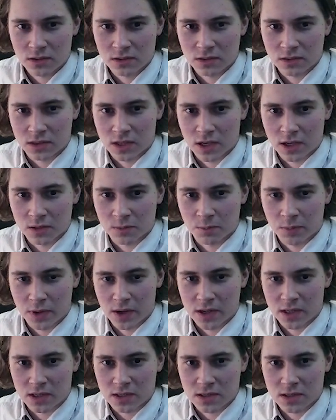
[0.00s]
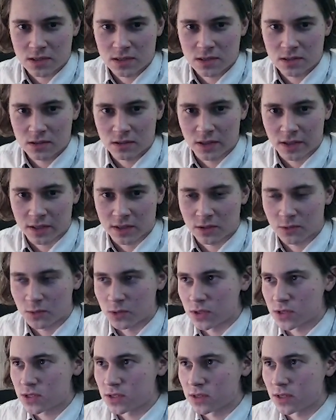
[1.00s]
dead bodies, like they
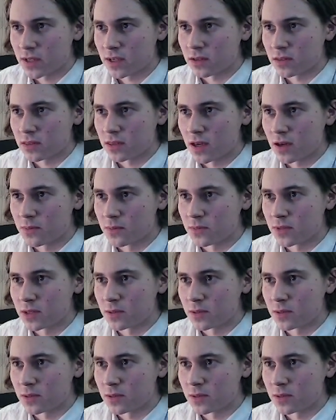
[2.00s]
were slaying them in the